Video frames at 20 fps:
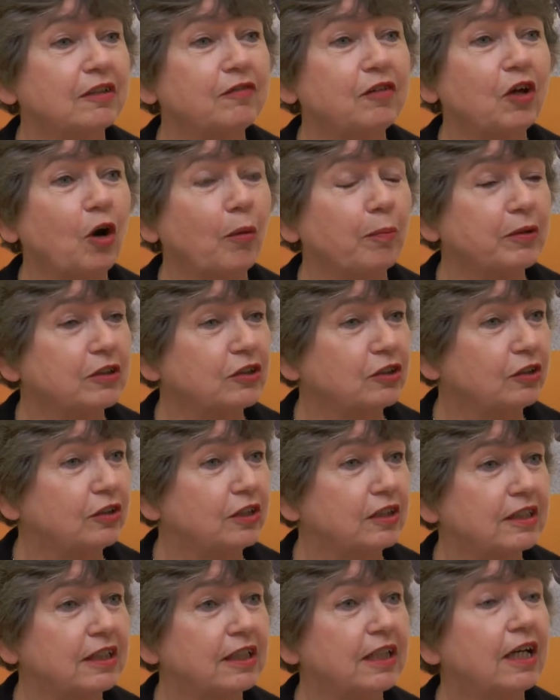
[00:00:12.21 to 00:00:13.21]
the
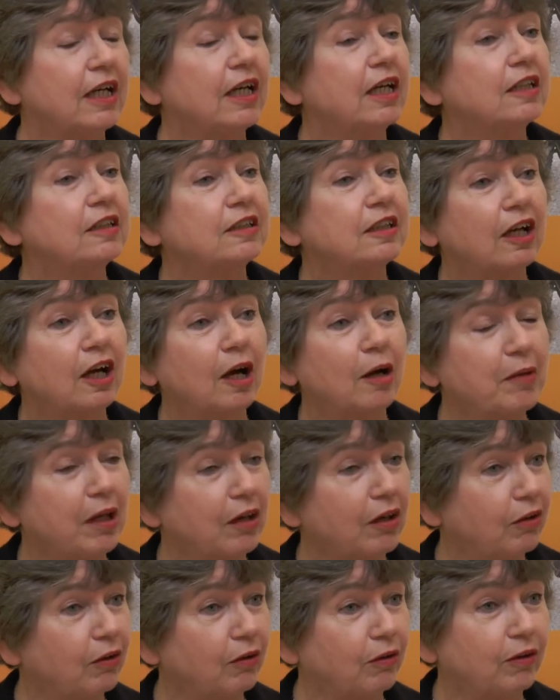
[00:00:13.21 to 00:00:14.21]
opportunity to come
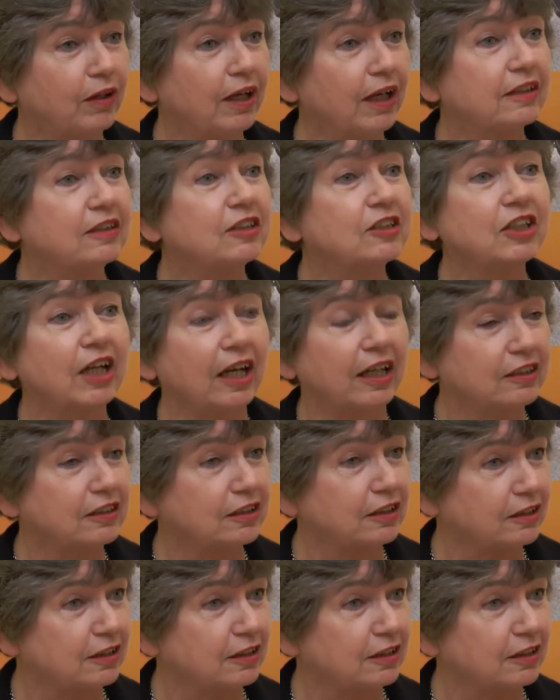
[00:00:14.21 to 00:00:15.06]
along and chat to